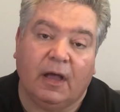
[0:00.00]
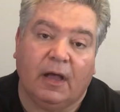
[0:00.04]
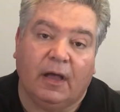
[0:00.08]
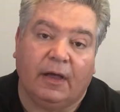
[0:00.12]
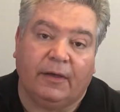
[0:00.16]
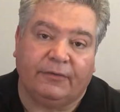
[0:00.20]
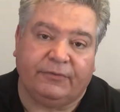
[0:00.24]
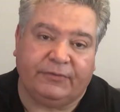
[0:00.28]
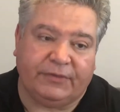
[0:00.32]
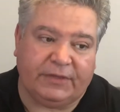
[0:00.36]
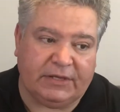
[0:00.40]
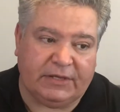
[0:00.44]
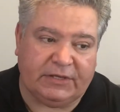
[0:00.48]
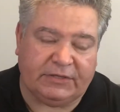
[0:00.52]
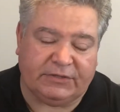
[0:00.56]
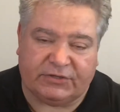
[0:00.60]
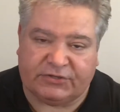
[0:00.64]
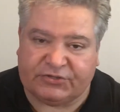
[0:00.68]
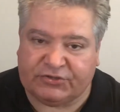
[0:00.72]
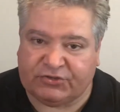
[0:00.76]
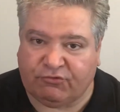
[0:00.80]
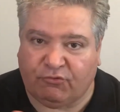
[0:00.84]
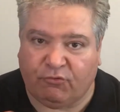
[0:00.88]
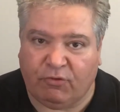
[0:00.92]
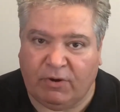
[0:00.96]
The
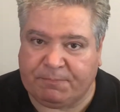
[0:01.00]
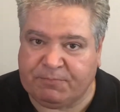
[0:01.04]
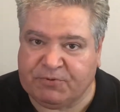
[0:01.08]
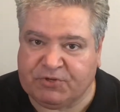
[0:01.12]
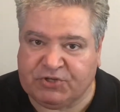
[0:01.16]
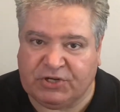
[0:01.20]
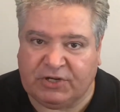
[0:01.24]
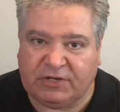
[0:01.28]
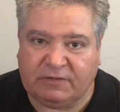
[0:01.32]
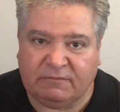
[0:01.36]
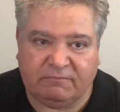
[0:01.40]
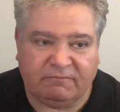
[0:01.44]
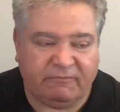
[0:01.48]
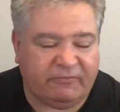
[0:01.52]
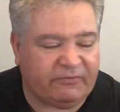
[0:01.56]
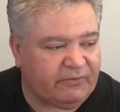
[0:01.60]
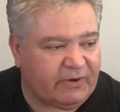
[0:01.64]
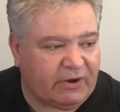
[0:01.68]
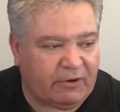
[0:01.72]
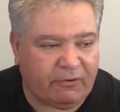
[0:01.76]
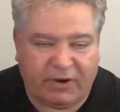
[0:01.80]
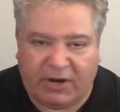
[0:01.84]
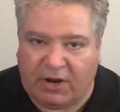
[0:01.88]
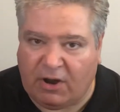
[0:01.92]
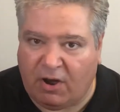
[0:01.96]
description
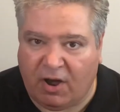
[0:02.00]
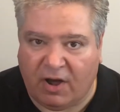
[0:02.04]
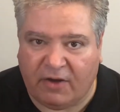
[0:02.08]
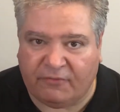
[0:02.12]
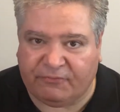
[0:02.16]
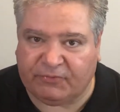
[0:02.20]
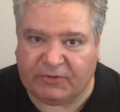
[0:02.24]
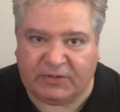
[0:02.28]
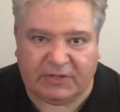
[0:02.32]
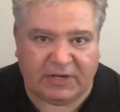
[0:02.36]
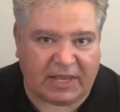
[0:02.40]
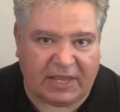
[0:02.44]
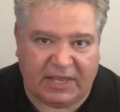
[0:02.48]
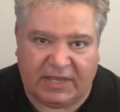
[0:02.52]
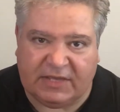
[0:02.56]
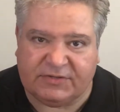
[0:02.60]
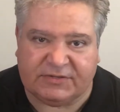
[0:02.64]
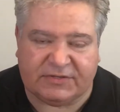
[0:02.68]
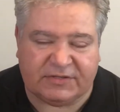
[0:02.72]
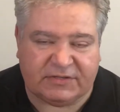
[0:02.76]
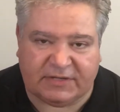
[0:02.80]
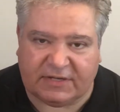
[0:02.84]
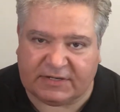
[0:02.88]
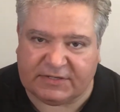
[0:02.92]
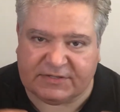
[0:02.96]
very often
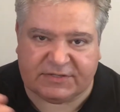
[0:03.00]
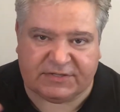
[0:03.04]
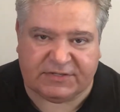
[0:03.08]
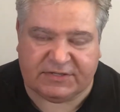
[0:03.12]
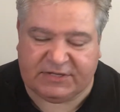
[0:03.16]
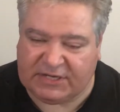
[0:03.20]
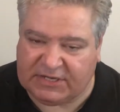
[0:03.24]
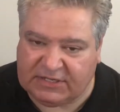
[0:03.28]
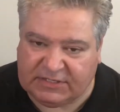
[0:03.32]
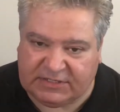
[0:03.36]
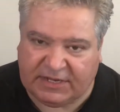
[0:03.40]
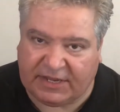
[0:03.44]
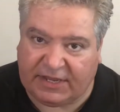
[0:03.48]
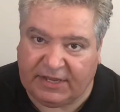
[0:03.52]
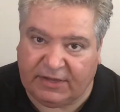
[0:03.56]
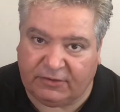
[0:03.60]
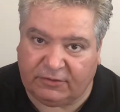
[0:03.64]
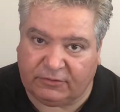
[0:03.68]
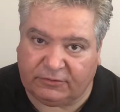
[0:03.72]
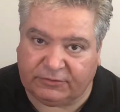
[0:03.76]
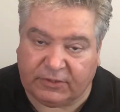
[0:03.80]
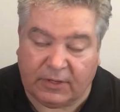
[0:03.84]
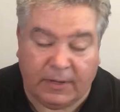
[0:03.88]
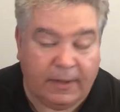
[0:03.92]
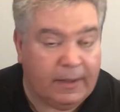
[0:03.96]
isn't as
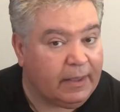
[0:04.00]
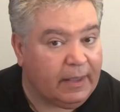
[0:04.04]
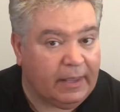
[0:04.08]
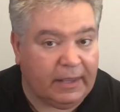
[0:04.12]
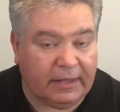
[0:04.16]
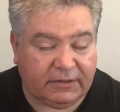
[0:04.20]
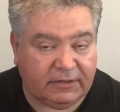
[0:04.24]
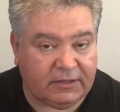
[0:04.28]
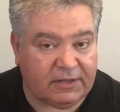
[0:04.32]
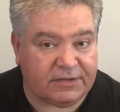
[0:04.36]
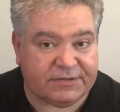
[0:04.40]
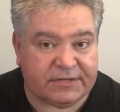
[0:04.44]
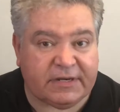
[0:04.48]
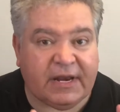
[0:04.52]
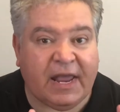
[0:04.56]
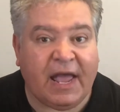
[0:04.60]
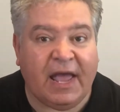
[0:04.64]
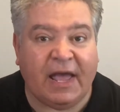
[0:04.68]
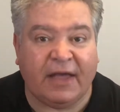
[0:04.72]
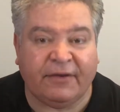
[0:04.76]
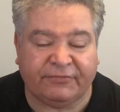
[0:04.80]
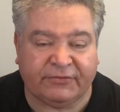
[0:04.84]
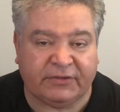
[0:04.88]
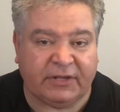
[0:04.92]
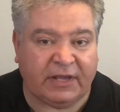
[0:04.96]
detailed. It doesn't
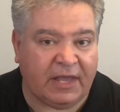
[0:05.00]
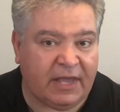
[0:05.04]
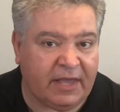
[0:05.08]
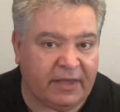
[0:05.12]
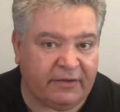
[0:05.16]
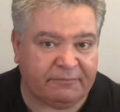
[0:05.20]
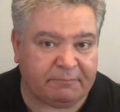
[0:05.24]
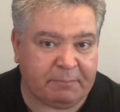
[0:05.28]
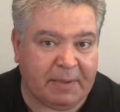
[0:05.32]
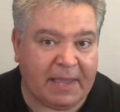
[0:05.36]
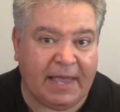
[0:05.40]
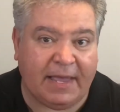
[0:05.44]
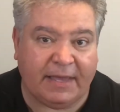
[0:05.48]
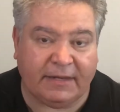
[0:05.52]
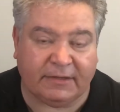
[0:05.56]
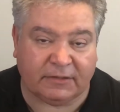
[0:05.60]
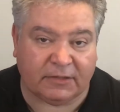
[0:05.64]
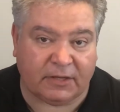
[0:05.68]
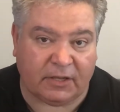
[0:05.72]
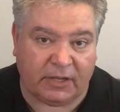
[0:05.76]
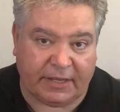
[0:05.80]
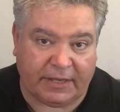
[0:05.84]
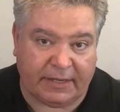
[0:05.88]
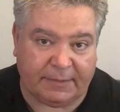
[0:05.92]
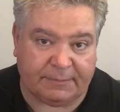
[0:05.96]
have to have patent
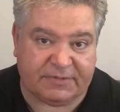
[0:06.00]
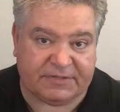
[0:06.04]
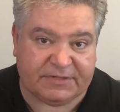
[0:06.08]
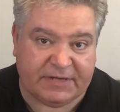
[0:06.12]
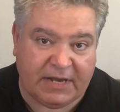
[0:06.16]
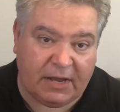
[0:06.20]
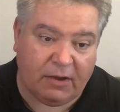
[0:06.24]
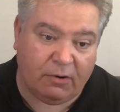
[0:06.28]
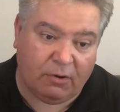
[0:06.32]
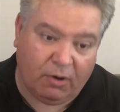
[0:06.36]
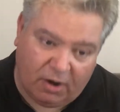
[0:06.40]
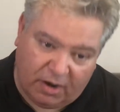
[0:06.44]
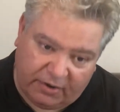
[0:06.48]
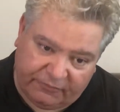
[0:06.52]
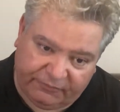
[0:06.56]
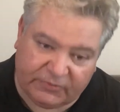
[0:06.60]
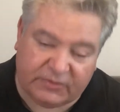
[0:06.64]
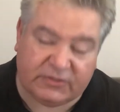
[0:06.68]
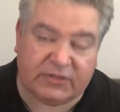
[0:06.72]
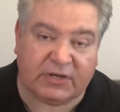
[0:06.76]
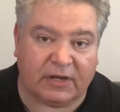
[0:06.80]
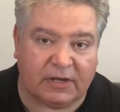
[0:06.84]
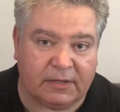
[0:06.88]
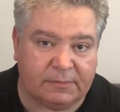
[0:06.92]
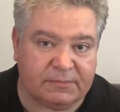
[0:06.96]
claims. Now,
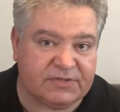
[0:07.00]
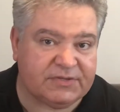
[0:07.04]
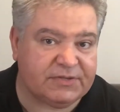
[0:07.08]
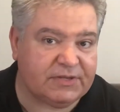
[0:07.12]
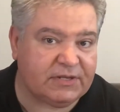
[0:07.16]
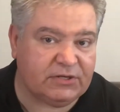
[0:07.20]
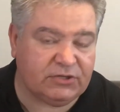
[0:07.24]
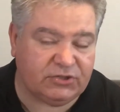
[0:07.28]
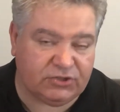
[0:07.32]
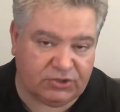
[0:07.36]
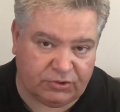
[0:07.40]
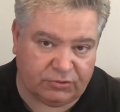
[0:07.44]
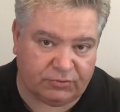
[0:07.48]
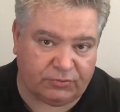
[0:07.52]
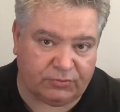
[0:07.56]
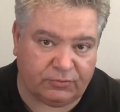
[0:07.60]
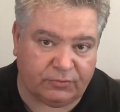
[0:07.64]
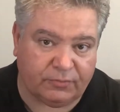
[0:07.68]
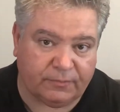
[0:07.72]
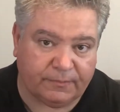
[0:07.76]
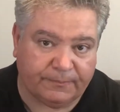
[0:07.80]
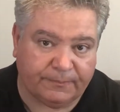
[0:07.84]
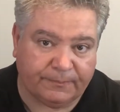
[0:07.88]
oftentimes they do.